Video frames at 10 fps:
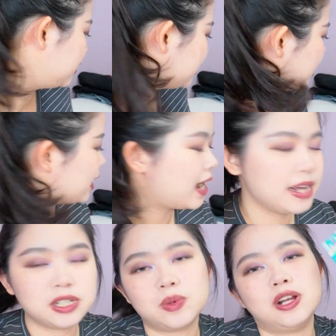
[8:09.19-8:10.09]
yeah,
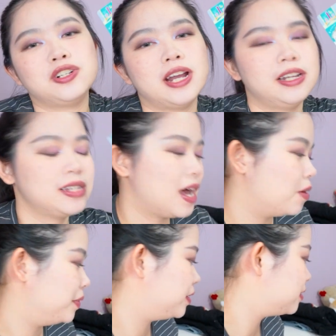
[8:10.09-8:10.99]
I just want to try this
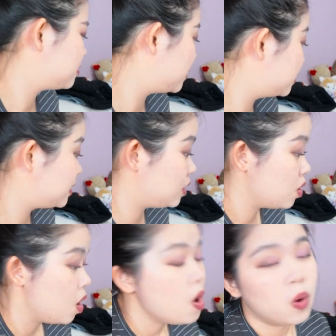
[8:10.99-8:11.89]
out because I want to see
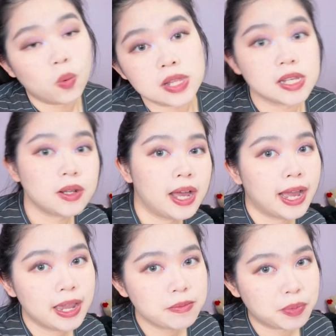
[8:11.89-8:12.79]
what's all the
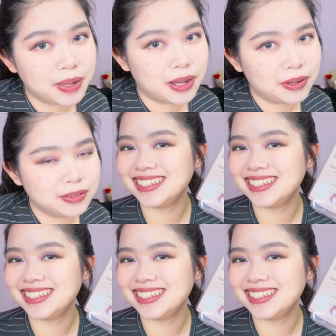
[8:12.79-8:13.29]
hype about.